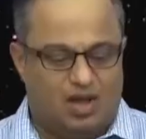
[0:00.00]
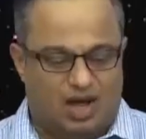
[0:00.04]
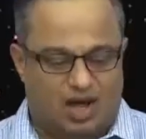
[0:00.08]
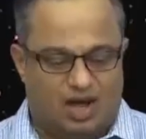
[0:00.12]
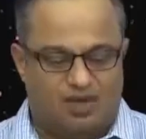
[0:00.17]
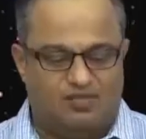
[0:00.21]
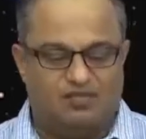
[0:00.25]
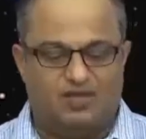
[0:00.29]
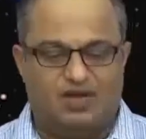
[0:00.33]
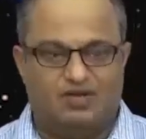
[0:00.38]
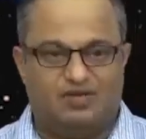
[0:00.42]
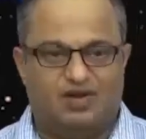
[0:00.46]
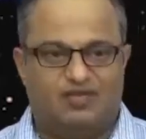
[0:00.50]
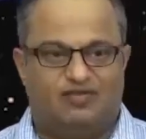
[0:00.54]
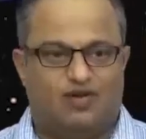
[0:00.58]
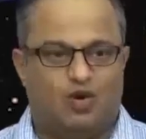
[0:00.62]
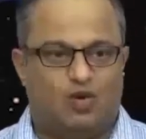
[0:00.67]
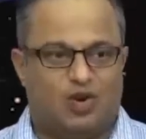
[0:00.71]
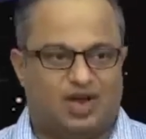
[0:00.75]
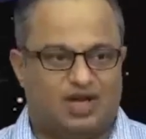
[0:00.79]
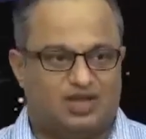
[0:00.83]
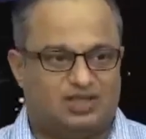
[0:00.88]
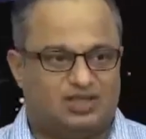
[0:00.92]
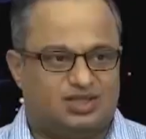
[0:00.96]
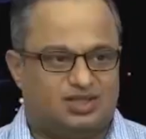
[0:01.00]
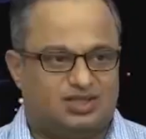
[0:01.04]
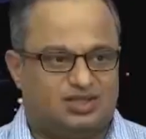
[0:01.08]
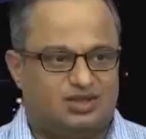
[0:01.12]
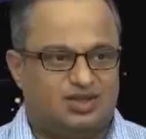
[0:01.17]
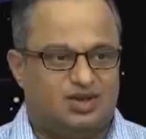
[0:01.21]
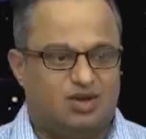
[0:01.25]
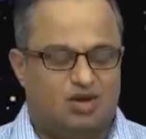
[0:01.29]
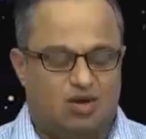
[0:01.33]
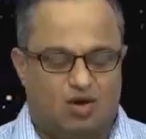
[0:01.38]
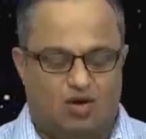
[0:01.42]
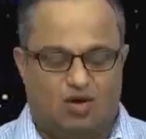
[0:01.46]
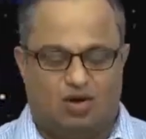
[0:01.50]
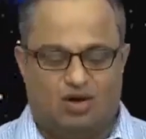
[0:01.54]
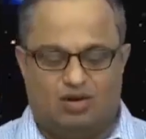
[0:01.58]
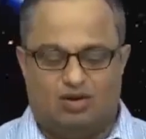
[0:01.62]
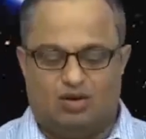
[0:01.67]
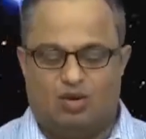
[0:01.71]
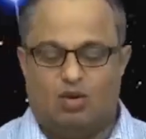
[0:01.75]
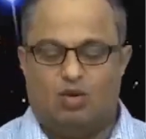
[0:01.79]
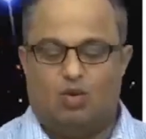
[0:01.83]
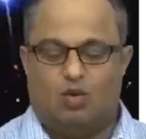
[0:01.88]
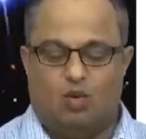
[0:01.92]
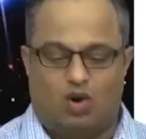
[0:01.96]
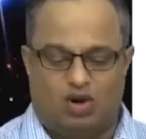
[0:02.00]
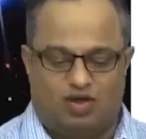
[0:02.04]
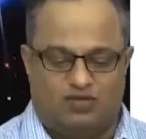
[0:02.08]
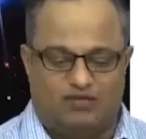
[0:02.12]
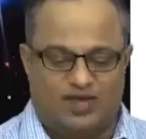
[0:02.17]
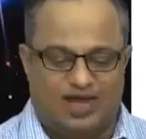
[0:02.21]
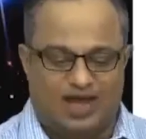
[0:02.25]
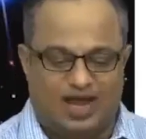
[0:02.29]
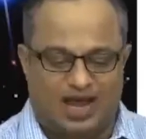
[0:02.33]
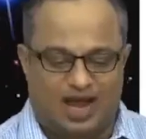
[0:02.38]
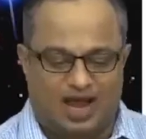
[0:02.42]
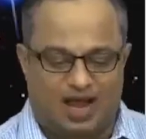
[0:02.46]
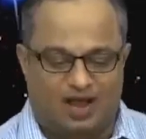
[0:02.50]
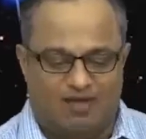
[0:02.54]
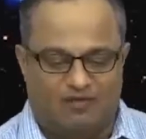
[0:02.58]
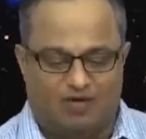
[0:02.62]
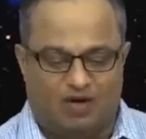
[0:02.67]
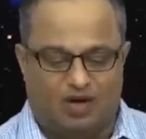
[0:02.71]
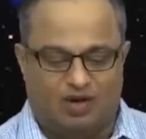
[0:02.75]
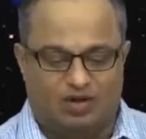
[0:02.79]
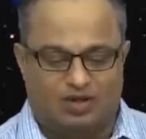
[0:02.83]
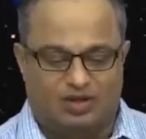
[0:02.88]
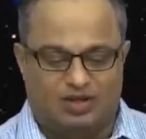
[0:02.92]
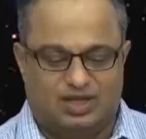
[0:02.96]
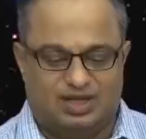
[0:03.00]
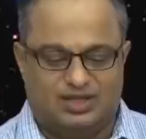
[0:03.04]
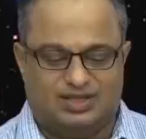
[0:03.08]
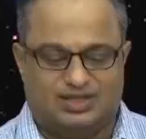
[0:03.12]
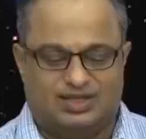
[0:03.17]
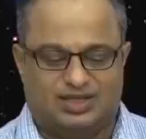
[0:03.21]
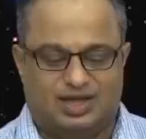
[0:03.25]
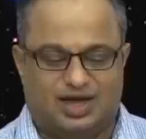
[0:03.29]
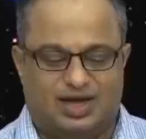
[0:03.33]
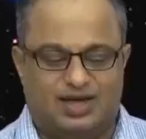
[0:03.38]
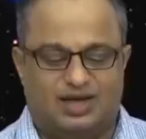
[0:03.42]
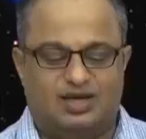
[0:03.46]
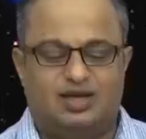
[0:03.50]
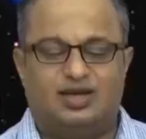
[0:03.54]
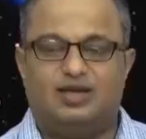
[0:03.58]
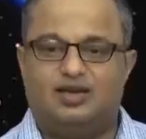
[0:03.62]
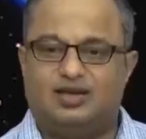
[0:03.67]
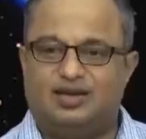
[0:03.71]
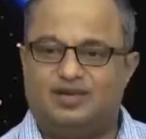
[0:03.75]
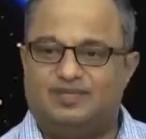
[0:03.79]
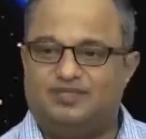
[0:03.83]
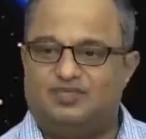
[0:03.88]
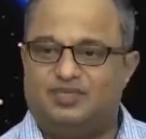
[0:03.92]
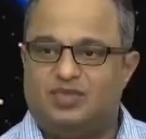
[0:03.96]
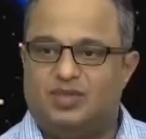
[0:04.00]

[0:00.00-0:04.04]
and we will focus on what we have on this side here.